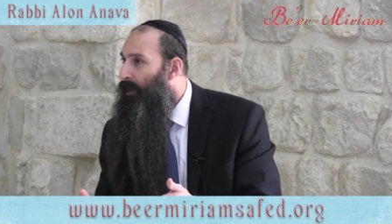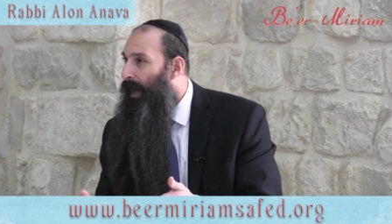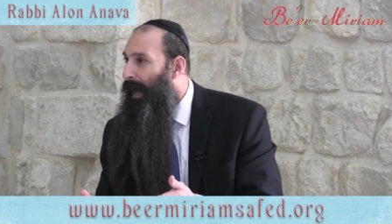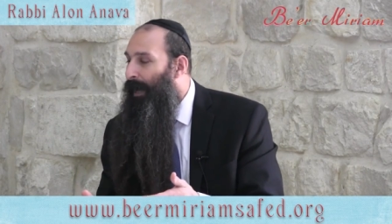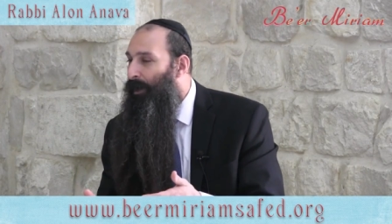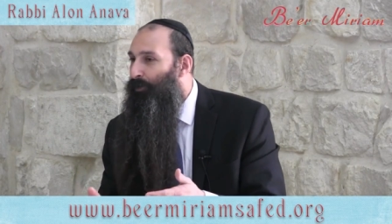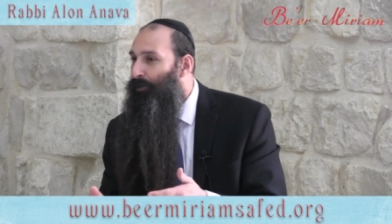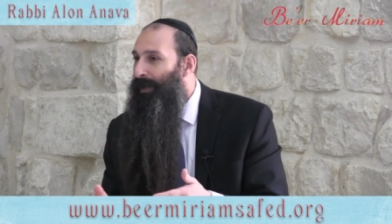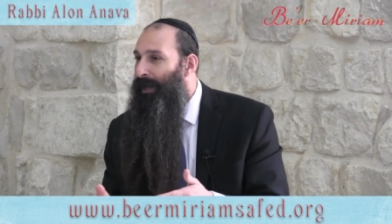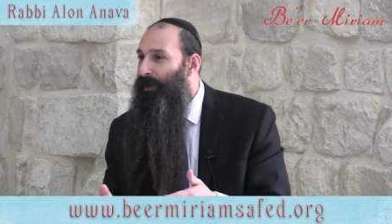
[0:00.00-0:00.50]

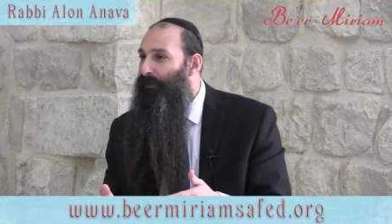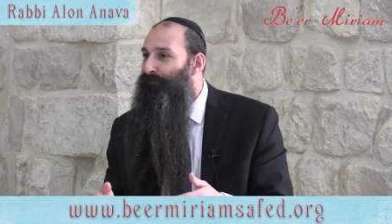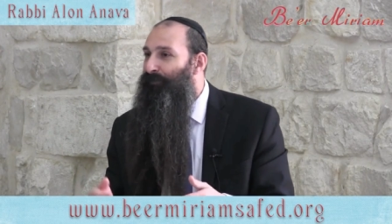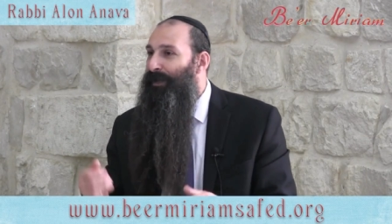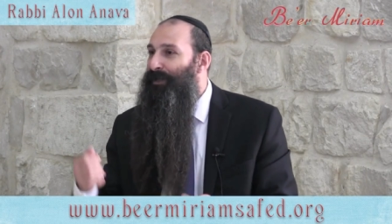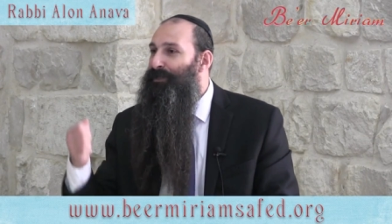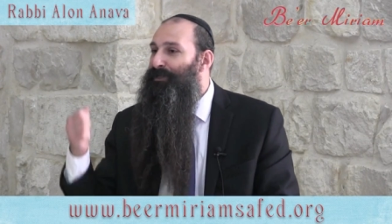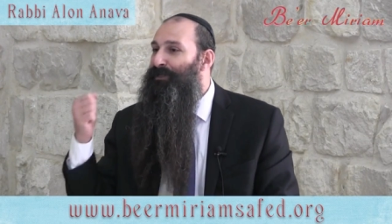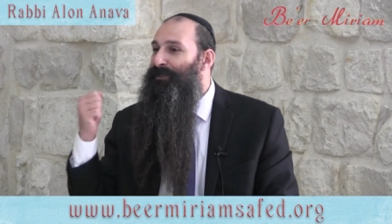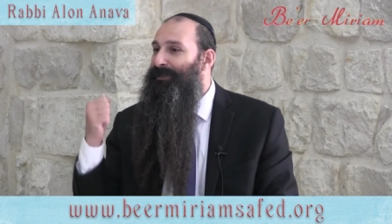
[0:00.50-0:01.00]
I don't care if
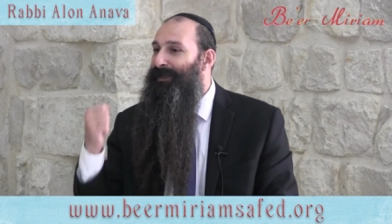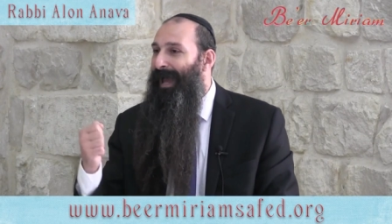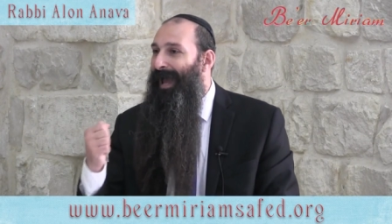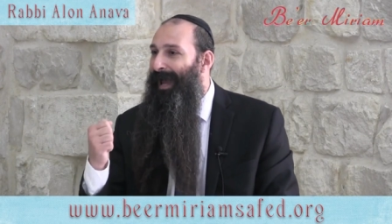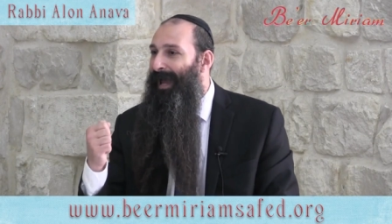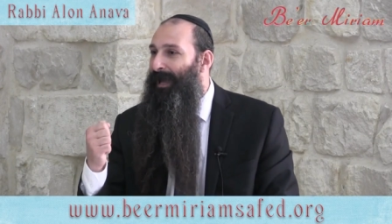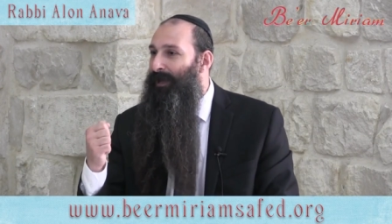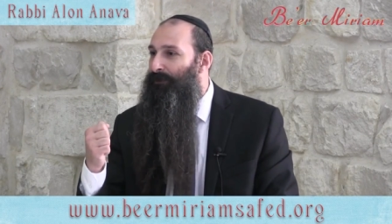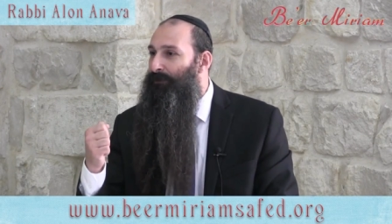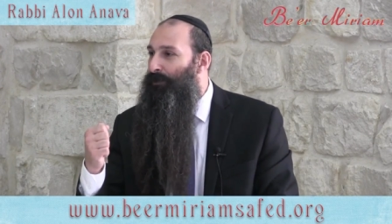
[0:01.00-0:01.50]
I
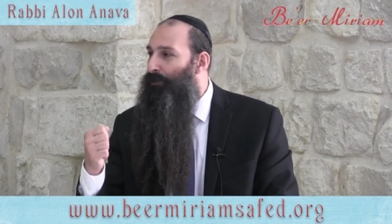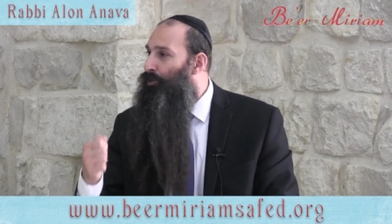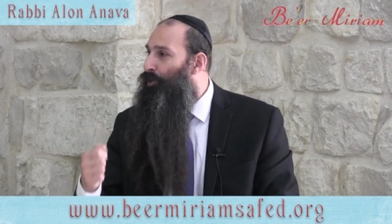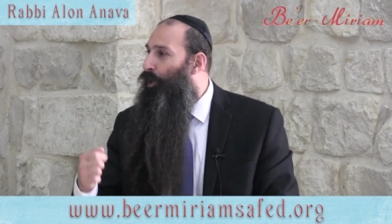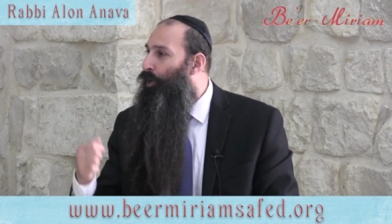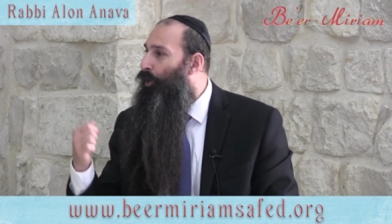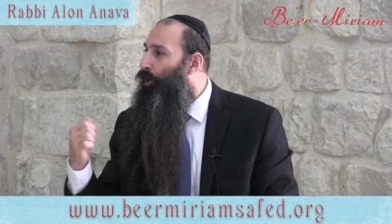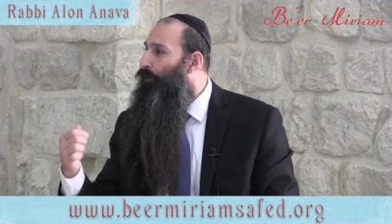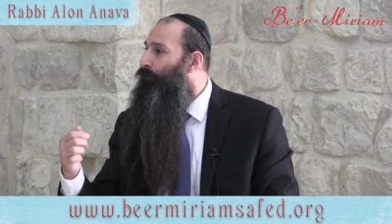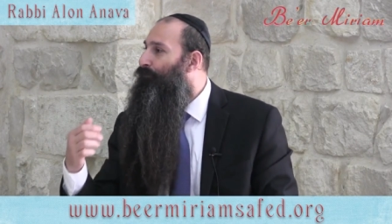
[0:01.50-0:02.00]
stand
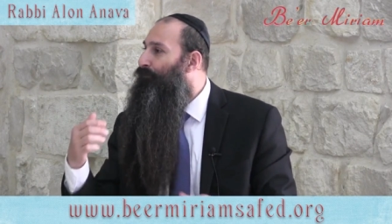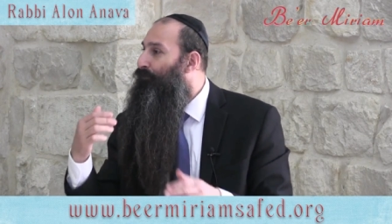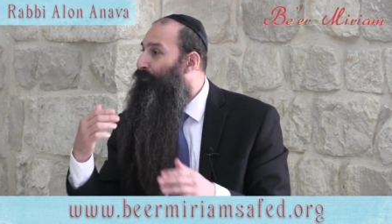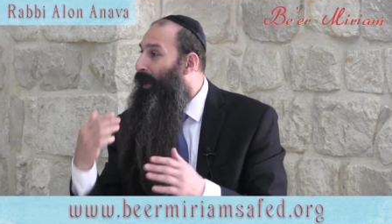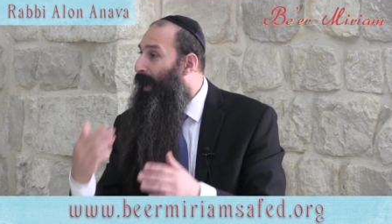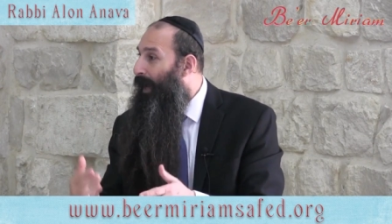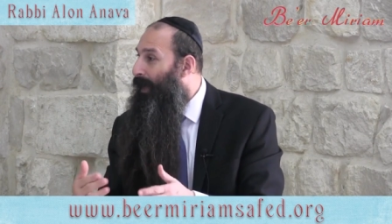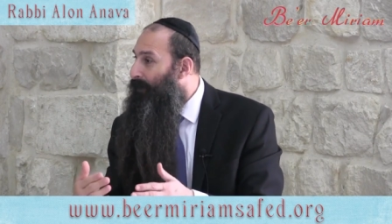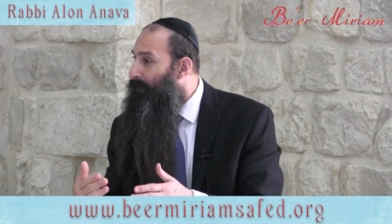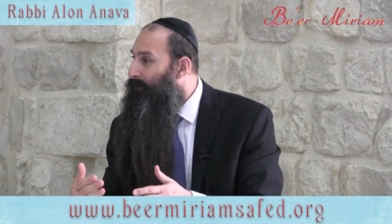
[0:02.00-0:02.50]
the whole
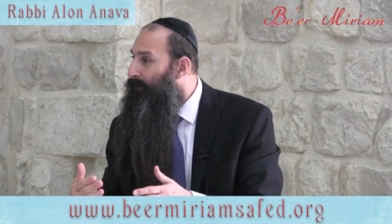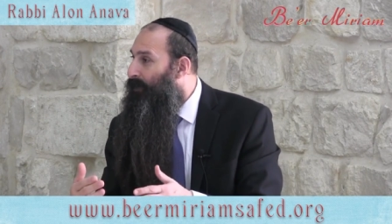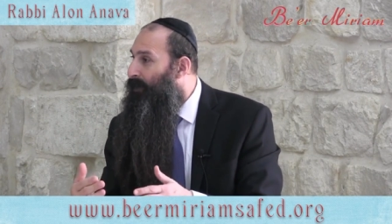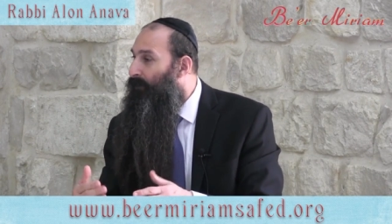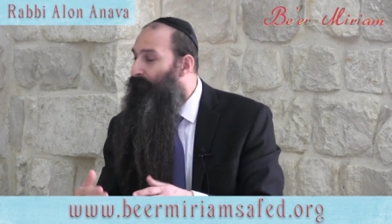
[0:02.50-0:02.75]
flight.